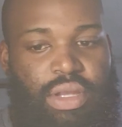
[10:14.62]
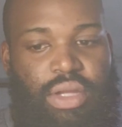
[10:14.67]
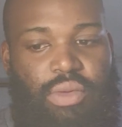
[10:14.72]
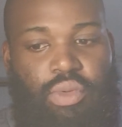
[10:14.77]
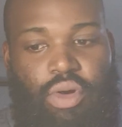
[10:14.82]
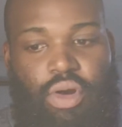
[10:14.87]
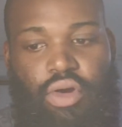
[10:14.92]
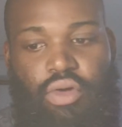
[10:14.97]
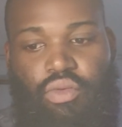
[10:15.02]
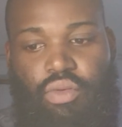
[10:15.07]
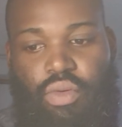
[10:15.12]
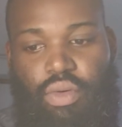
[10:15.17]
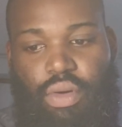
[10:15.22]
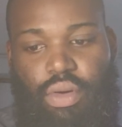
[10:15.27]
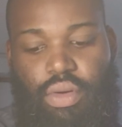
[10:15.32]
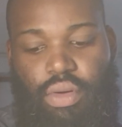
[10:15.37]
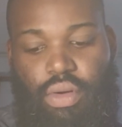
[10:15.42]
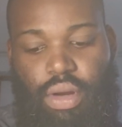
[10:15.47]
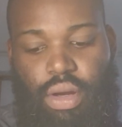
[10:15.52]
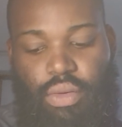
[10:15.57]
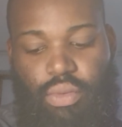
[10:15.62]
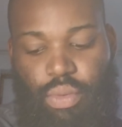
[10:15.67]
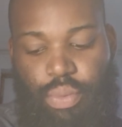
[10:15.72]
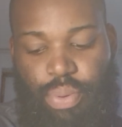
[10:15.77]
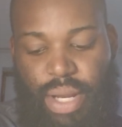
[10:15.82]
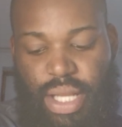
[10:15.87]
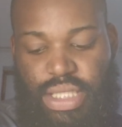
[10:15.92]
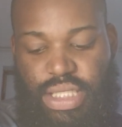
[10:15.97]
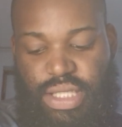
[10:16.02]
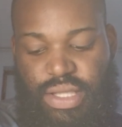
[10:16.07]
world
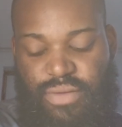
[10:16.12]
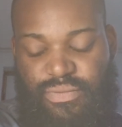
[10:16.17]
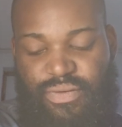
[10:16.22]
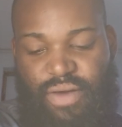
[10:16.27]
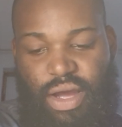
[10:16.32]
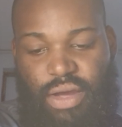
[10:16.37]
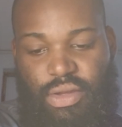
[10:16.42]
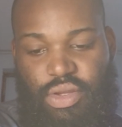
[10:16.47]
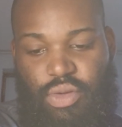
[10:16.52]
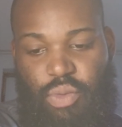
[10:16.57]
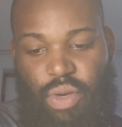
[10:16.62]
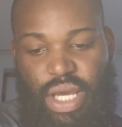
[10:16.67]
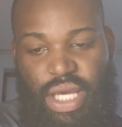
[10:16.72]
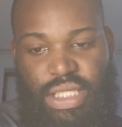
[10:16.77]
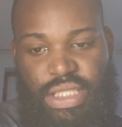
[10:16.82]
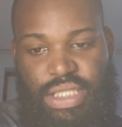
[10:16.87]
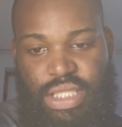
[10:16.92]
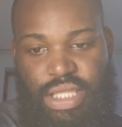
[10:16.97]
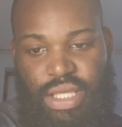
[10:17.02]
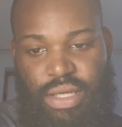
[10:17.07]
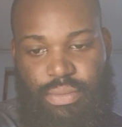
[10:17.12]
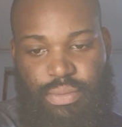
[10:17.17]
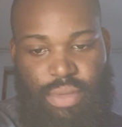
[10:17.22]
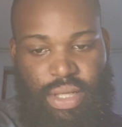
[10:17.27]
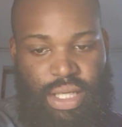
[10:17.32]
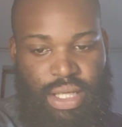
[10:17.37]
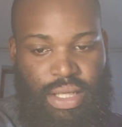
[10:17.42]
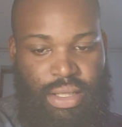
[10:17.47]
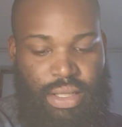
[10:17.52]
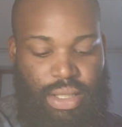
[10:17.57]
repenting and following the ways of them,
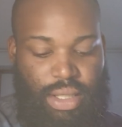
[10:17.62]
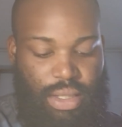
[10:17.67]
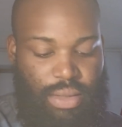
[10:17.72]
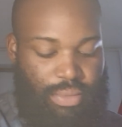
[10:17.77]
man.